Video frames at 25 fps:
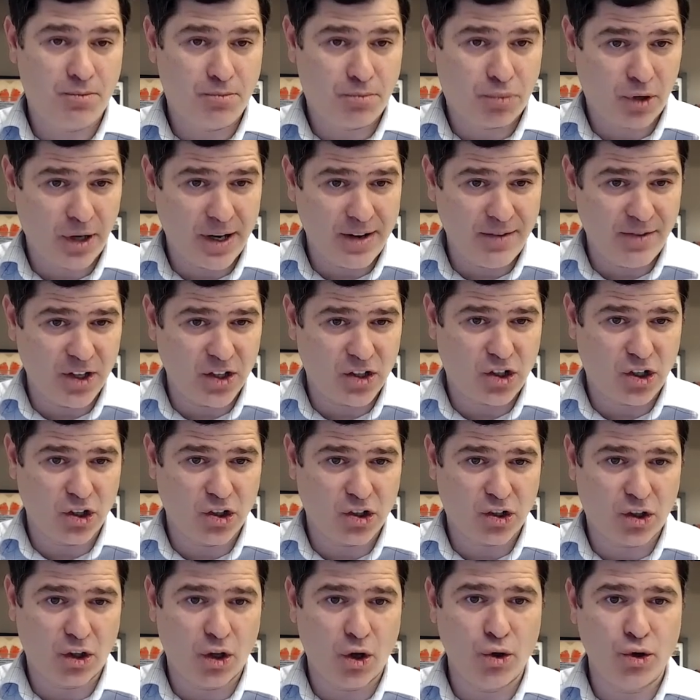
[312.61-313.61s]
previous
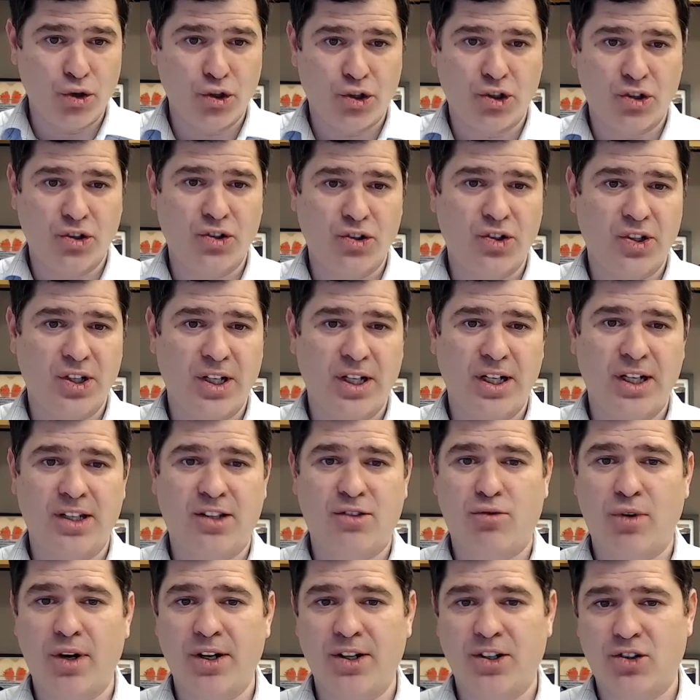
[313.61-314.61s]
disclosures in
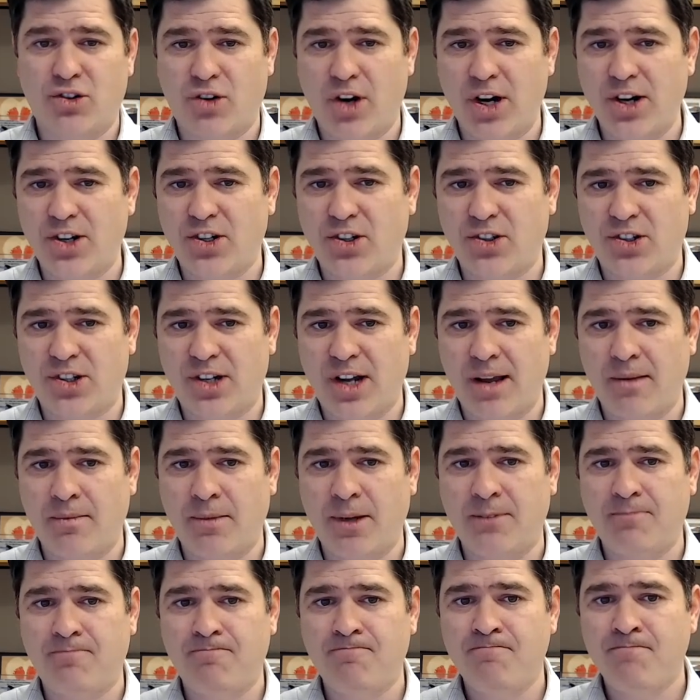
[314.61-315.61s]
its registration
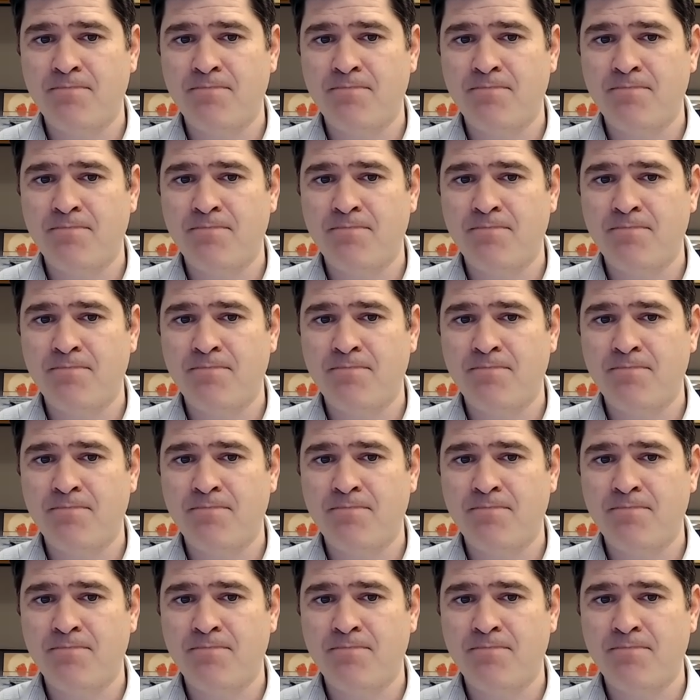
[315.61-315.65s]
statement.